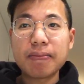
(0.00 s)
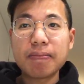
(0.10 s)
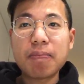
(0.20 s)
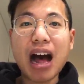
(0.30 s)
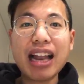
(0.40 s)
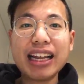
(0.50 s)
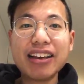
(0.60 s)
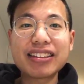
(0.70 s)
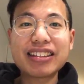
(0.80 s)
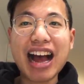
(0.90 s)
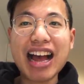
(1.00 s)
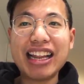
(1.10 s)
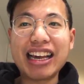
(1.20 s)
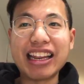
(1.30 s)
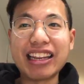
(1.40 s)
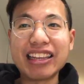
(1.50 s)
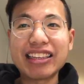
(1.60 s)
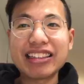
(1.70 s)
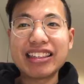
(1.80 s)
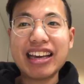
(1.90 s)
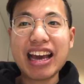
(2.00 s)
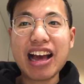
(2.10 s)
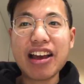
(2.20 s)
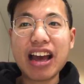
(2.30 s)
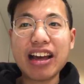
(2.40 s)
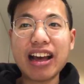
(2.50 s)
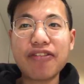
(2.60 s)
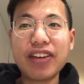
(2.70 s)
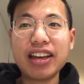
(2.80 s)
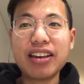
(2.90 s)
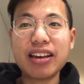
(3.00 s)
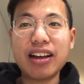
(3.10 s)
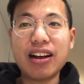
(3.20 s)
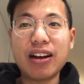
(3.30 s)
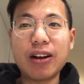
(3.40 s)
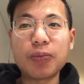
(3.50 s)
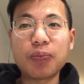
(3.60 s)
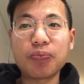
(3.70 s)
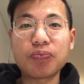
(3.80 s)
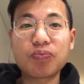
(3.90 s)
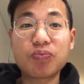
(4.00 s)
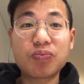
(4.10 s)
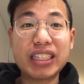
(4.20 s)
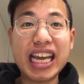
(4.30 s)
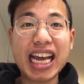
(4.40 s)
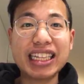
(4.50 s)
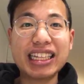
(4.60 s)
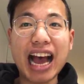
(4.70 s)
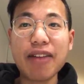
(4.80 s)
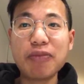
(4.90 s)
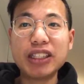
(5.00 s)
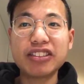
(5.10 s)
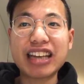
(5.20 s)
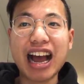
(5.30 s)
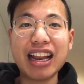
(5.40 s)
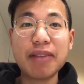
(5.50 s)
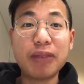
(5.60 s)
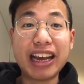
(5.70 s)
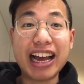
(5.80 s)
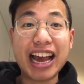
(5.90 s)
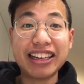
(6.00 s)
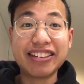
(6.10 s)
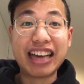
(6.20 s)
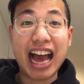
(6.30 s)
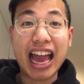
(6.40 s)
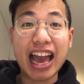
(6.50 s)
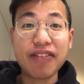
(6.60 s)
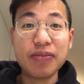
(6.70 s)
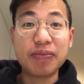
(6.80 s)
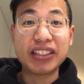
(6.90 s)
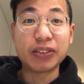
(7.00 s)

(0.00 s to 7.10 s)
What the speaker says: Bali or Thailand? Yeah, I think yeah, I've been to Thailand, but actually I haven't been to